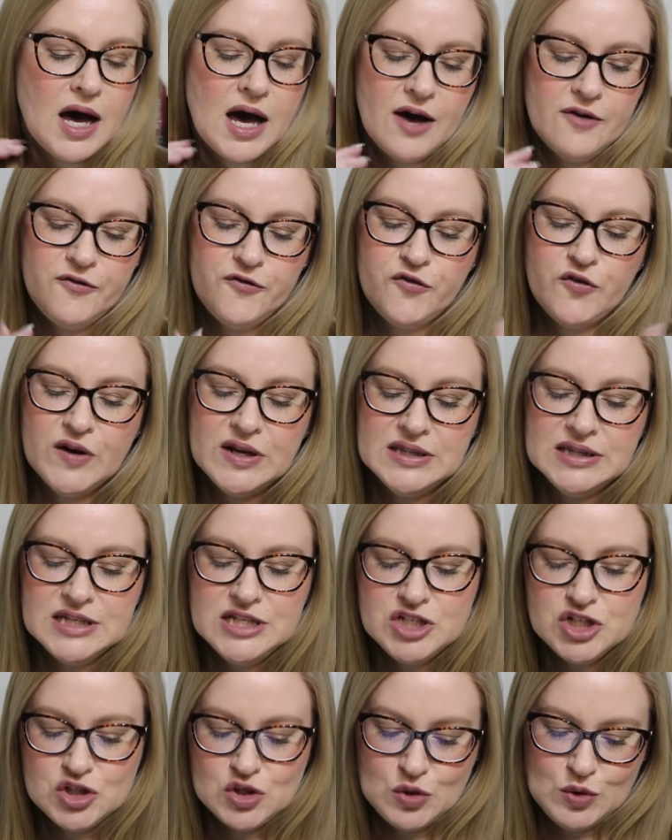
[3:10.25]
a
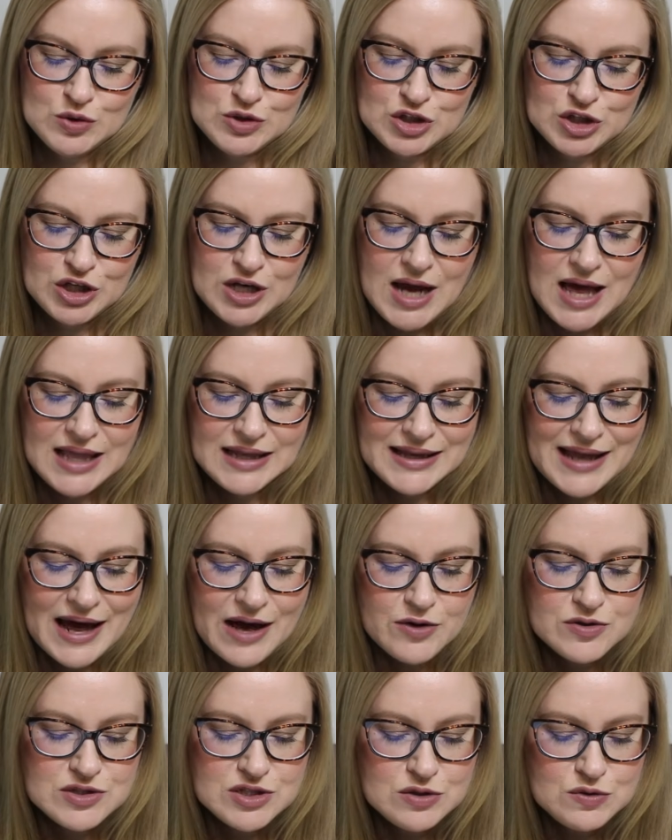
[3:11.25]
friendly shoulder
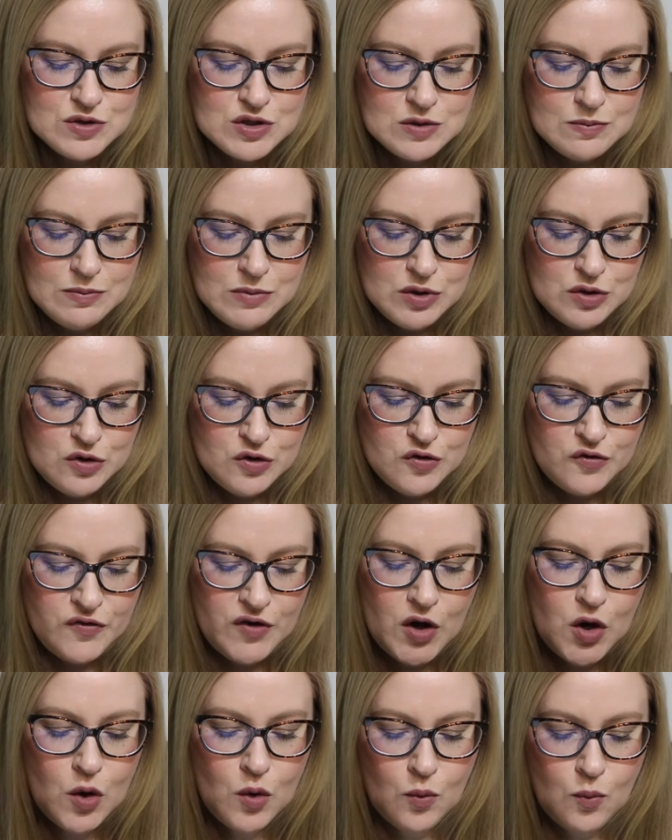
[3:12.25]
allows you to move
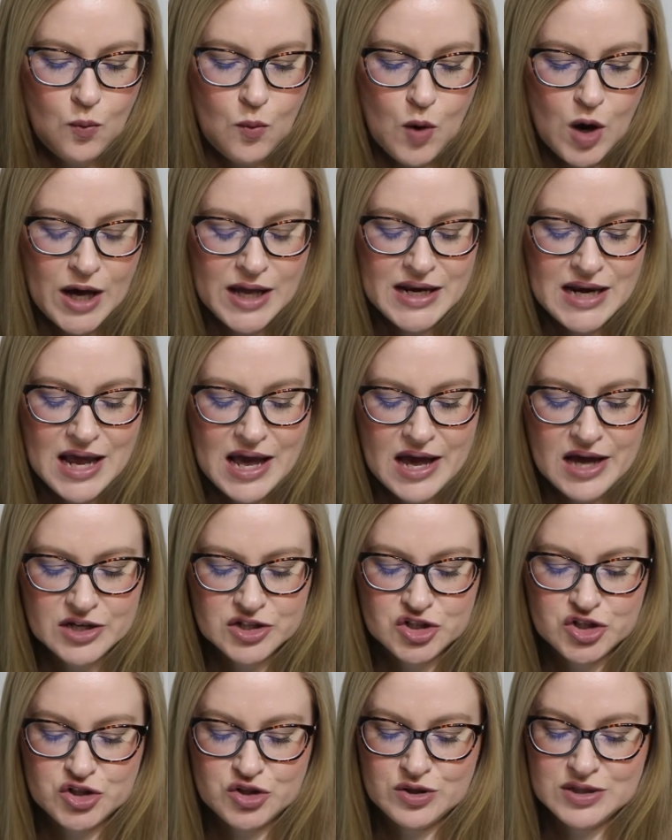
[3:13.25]
one
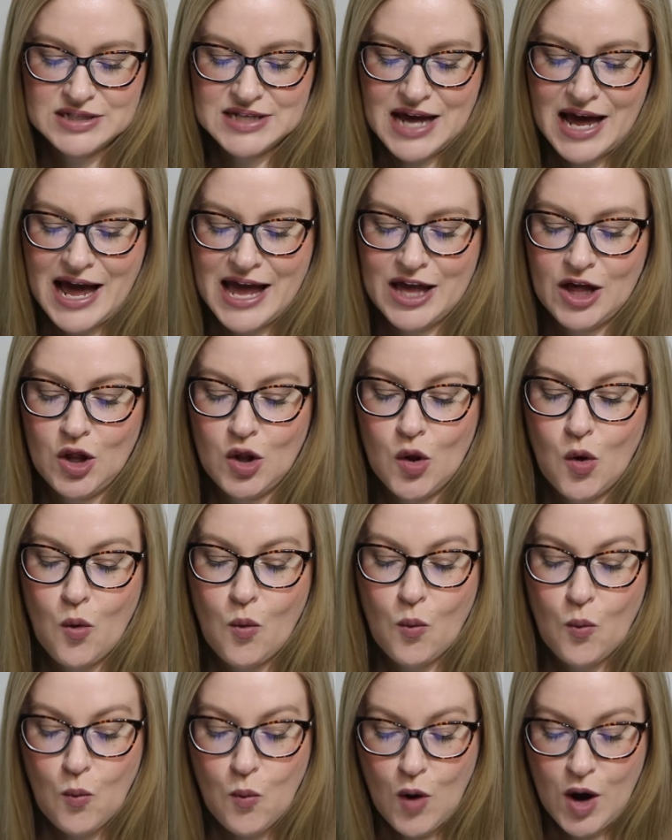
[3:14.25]
extra tile
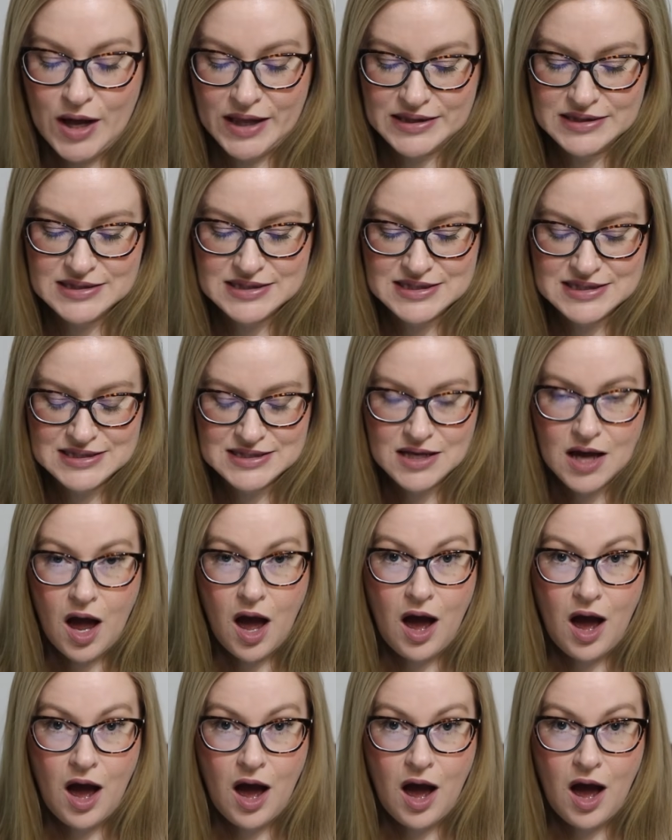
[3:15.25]
once.